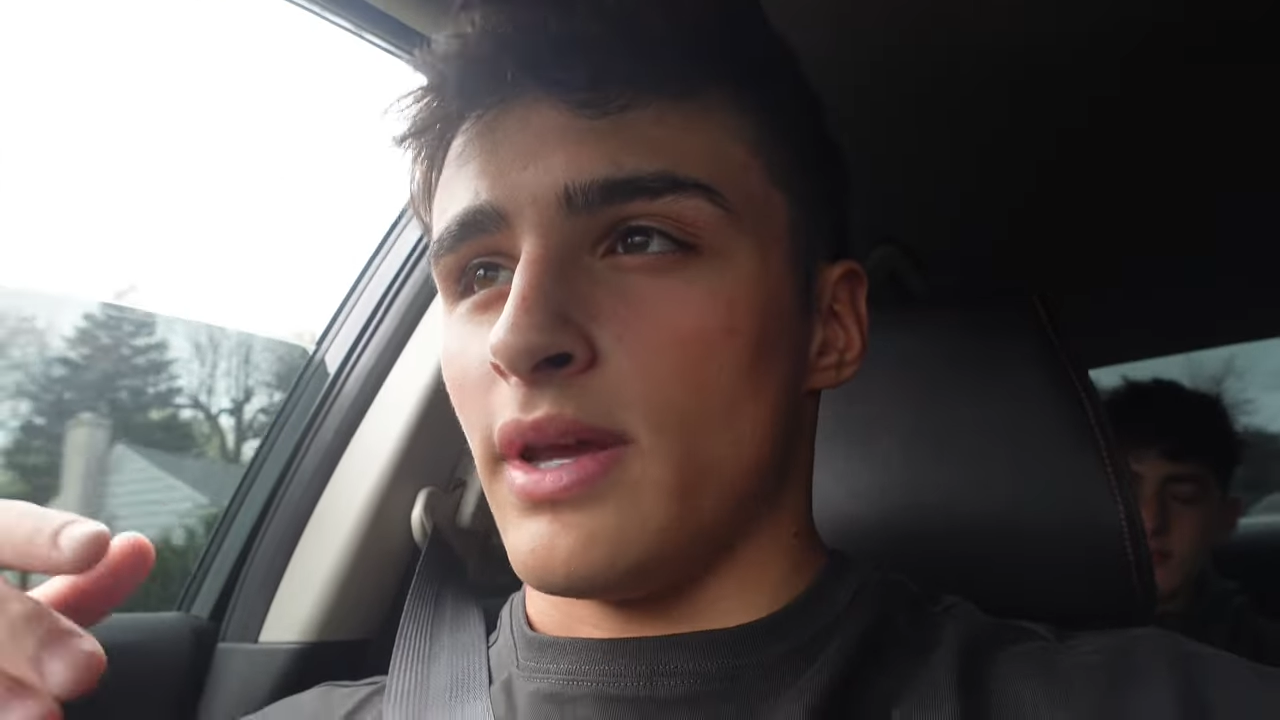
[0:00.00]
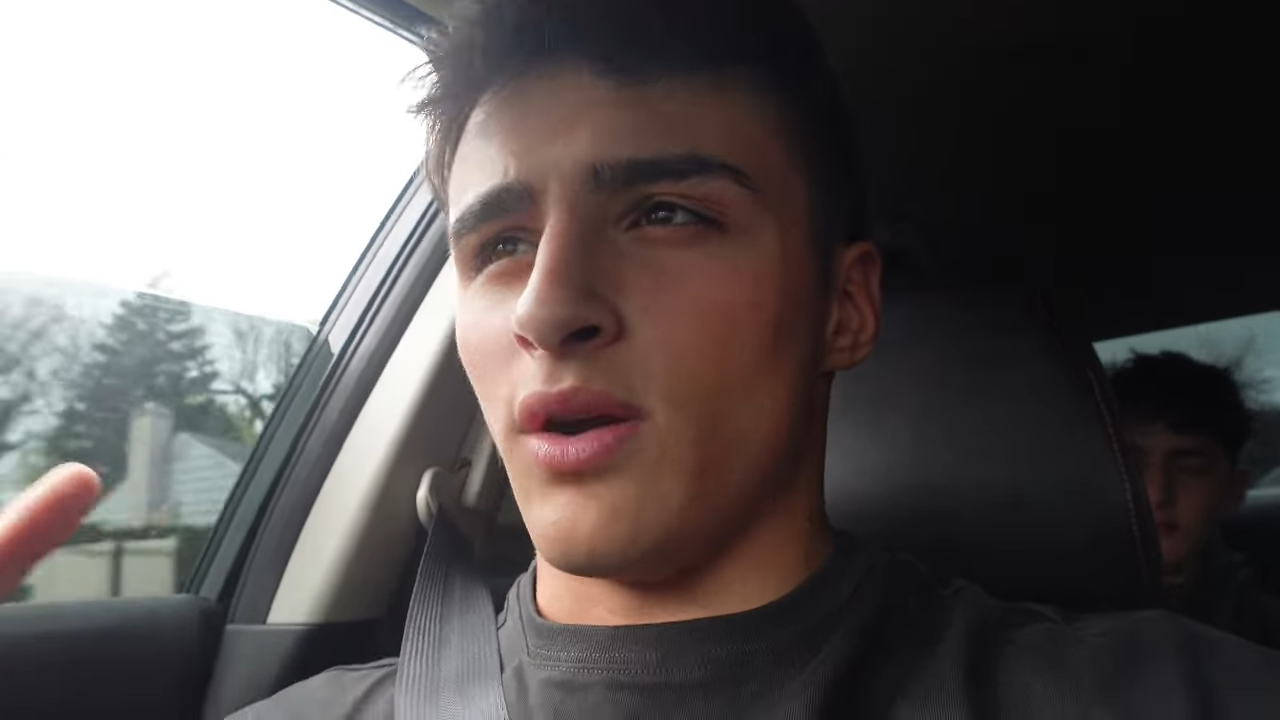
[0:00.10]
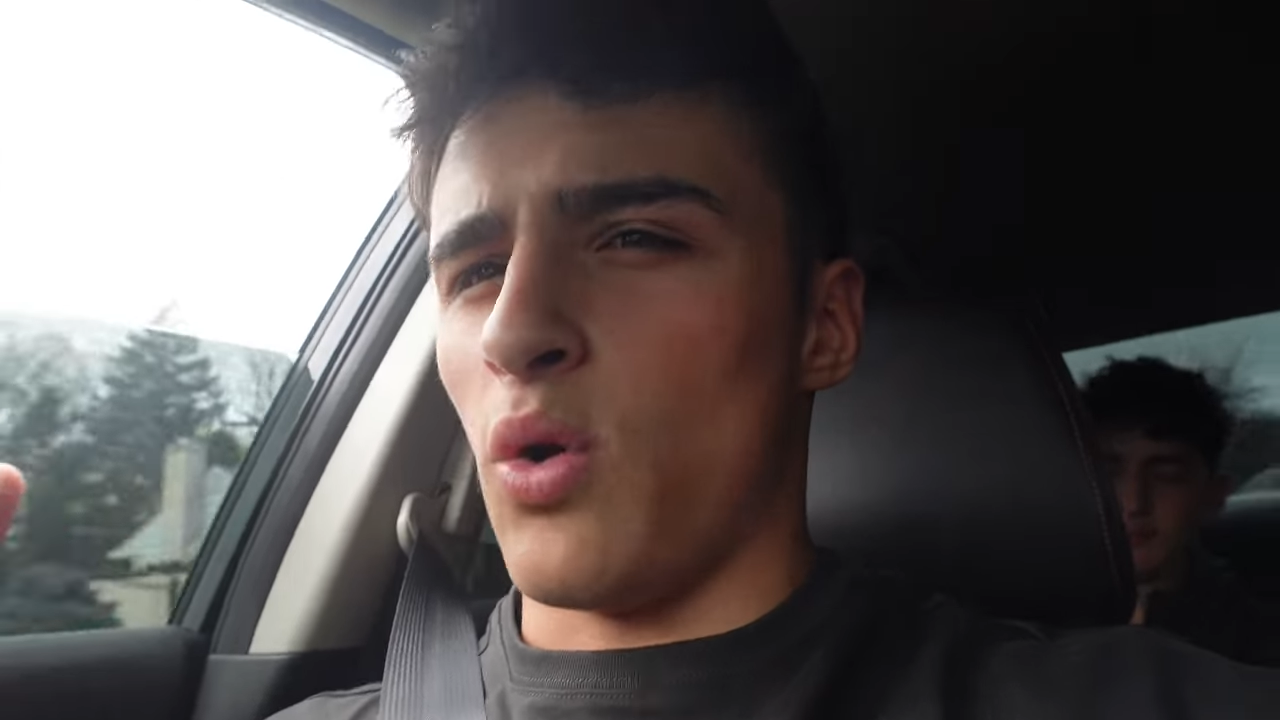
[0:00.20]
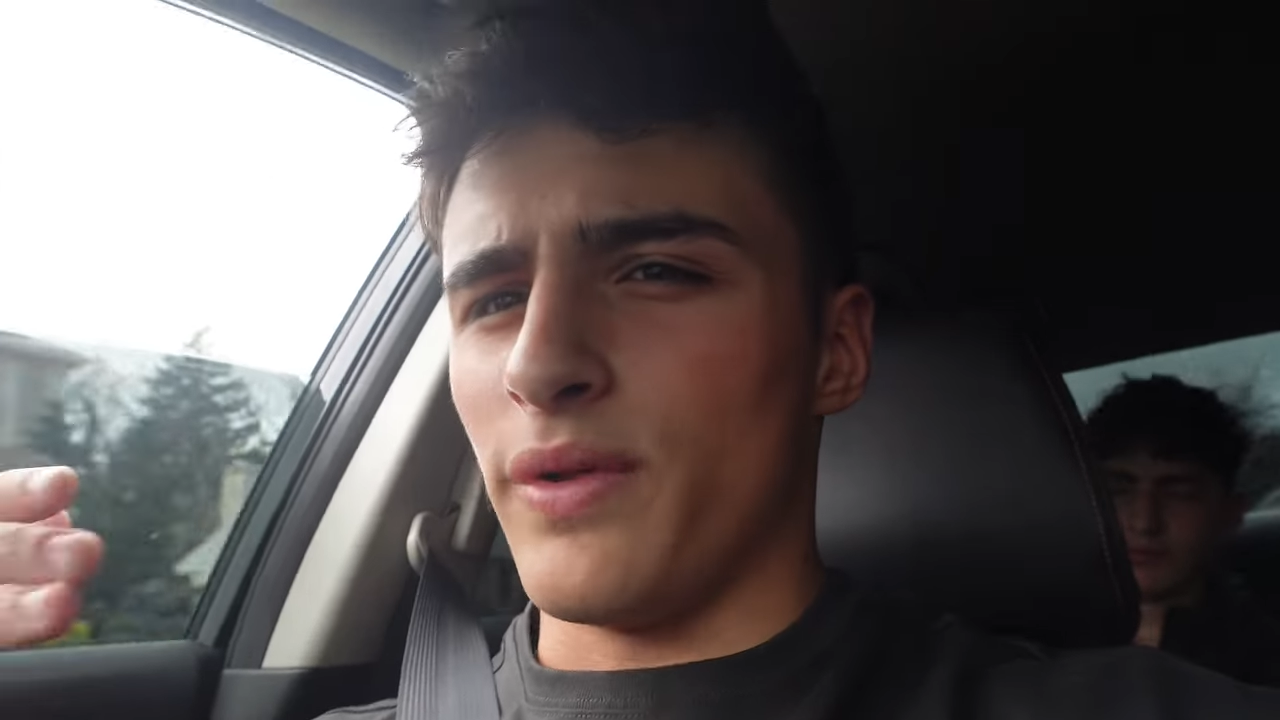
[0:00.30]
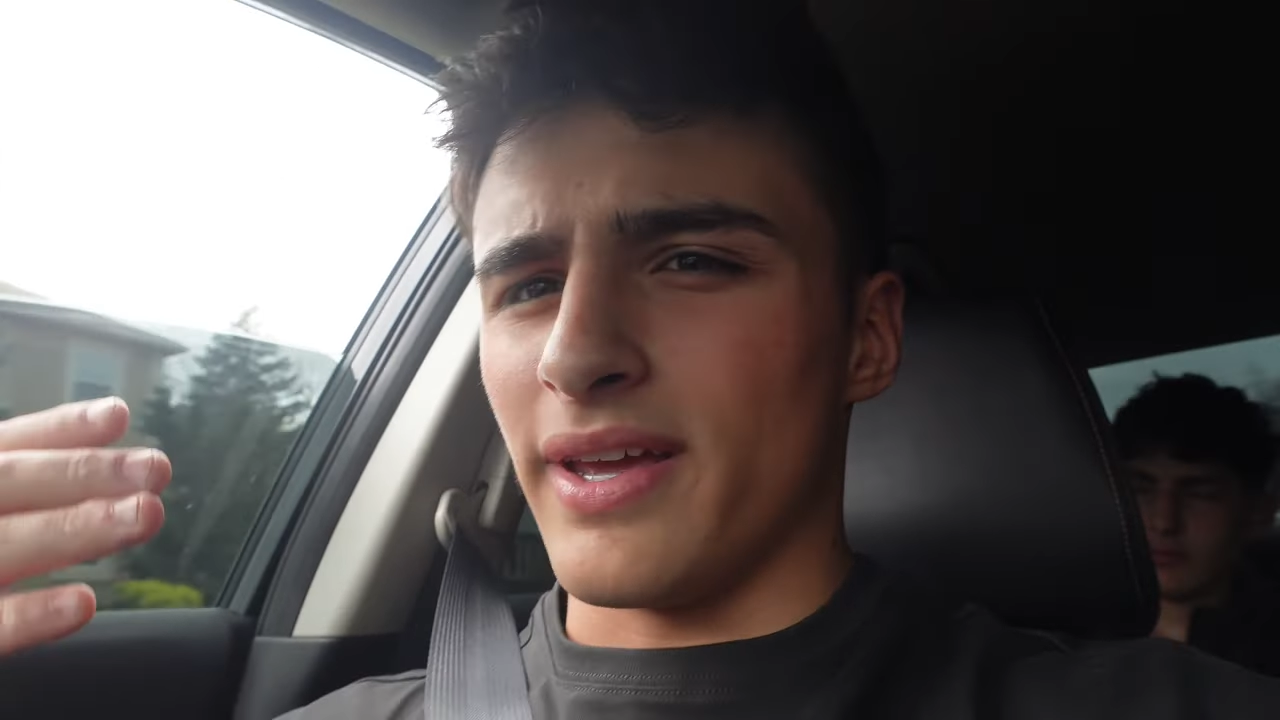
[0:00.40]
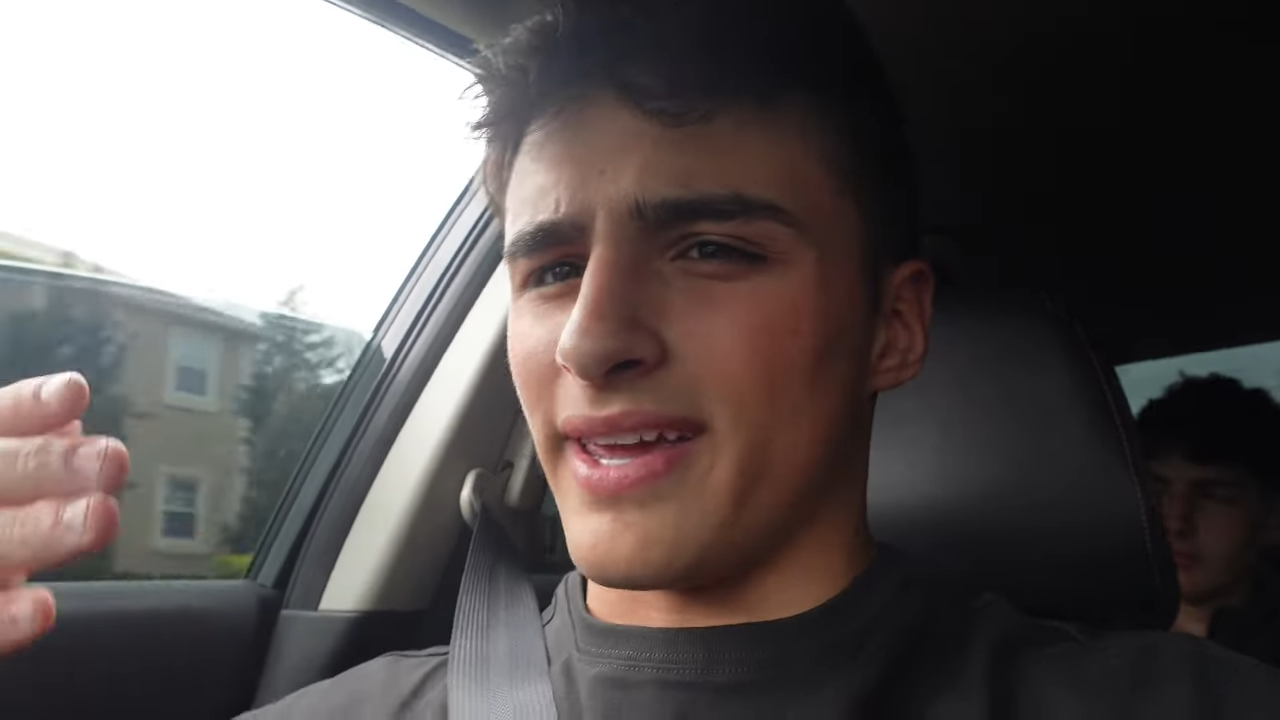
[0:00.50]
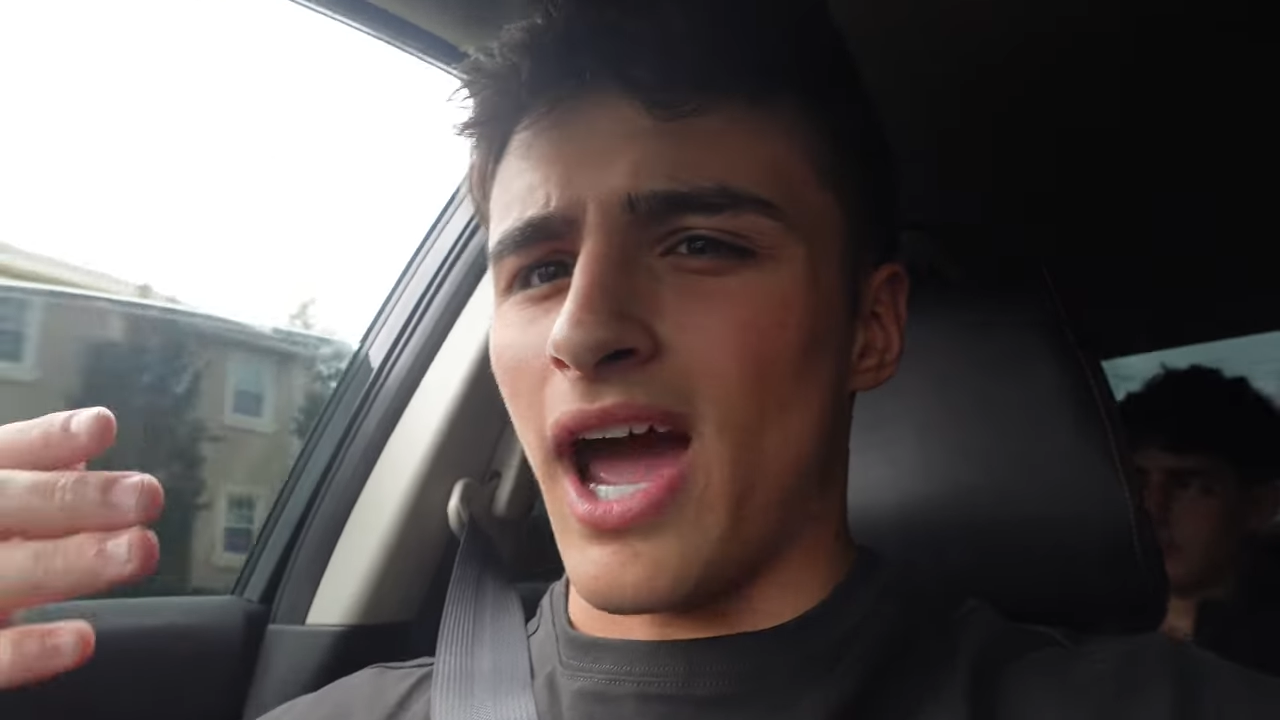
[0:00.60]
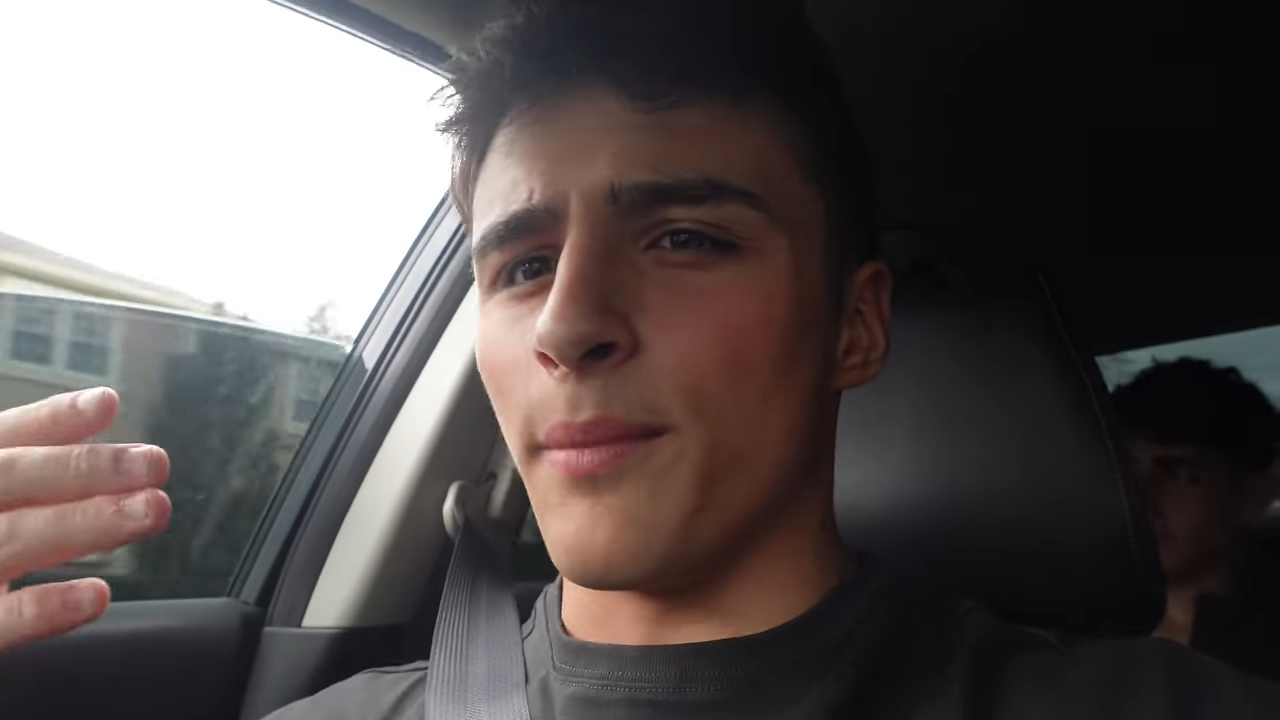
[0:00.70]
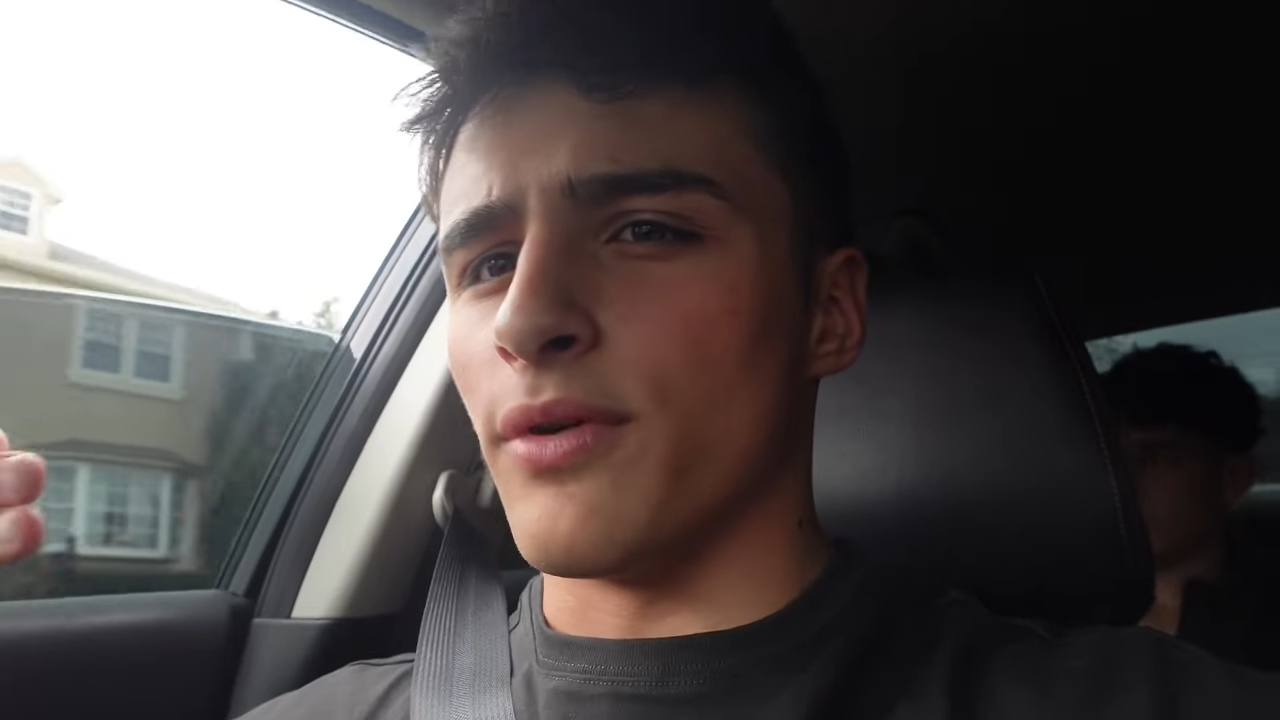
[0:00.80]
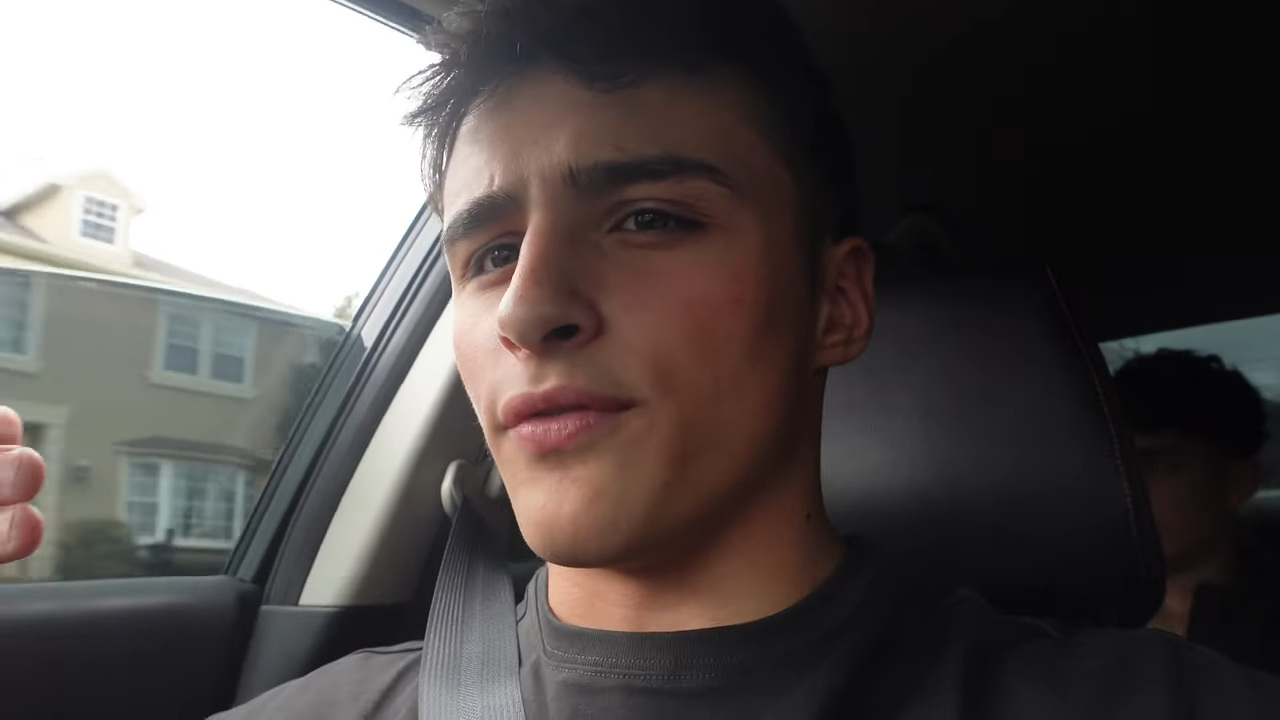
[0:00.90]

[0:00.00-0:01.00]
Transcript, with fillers: and holding a camera